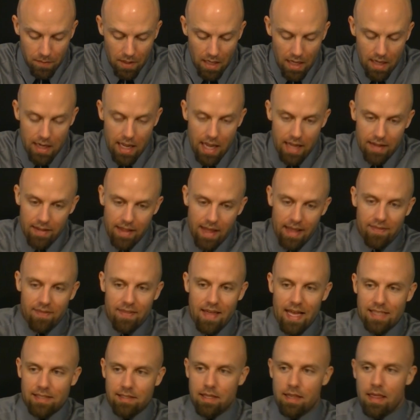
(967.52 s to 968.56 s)

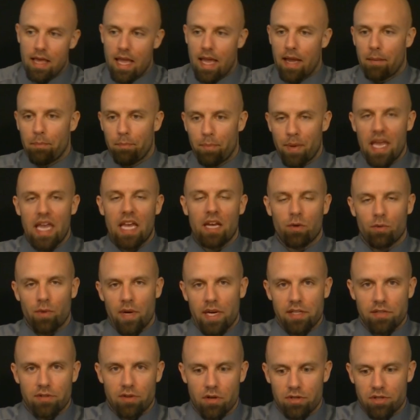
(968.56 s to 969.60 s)
That's the thing, being
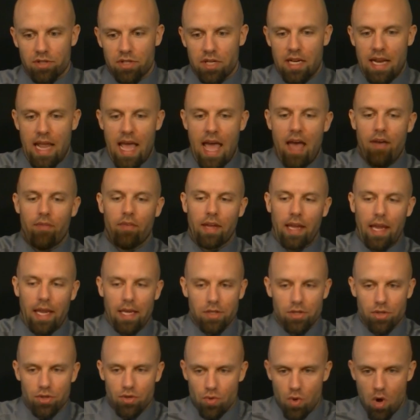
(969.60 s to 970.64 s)
researched and having a
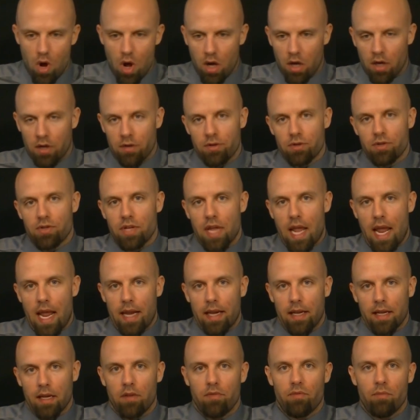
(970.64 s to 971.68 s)
strong
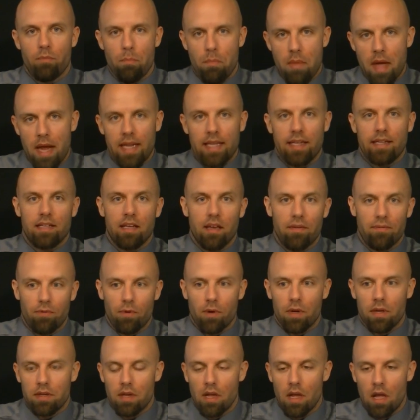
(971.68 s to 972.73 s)
understanding of many
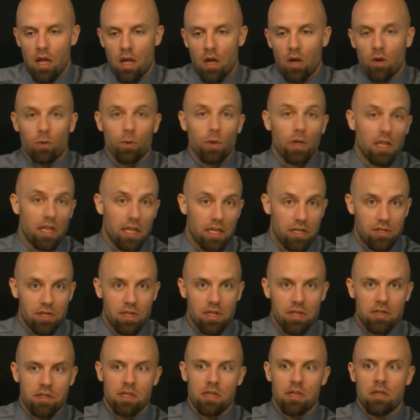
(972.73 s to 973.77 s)
different
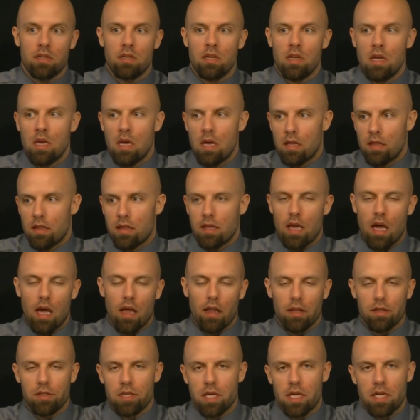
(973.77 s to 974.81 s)
religions and
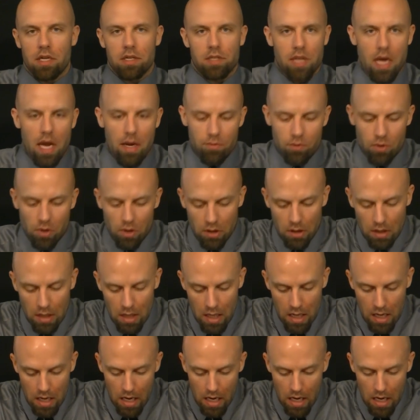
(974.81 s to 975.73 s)
theology in general.